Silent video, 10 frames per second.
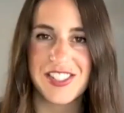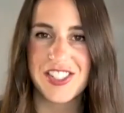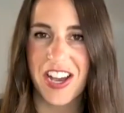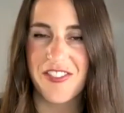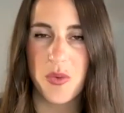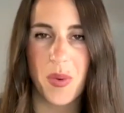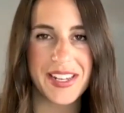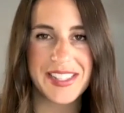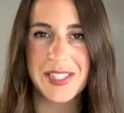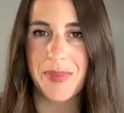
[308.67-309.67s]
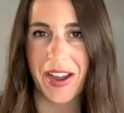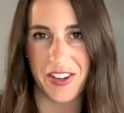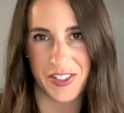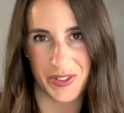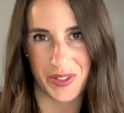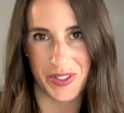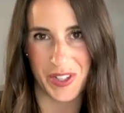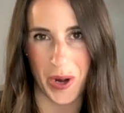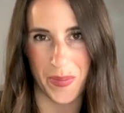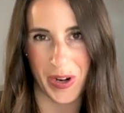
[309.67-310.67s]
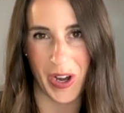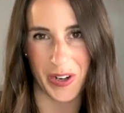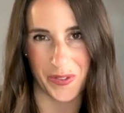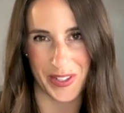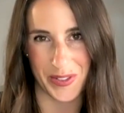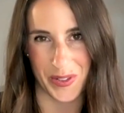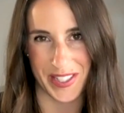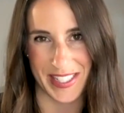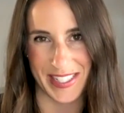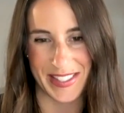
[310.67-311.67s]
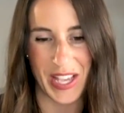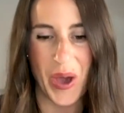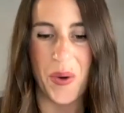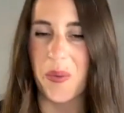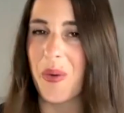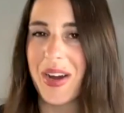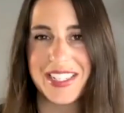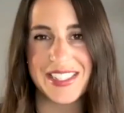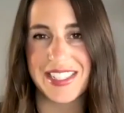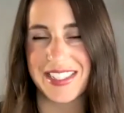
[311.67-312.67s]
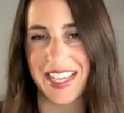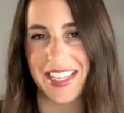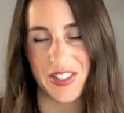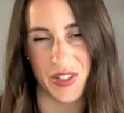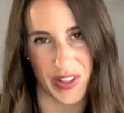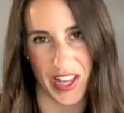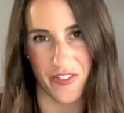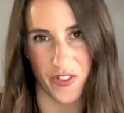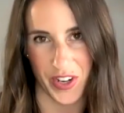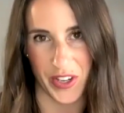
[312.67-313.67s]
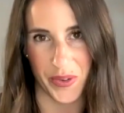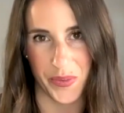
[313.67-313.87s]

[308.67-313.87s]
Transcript: Jeff, what inspired you to start Berkana Resources? What does success look like for you?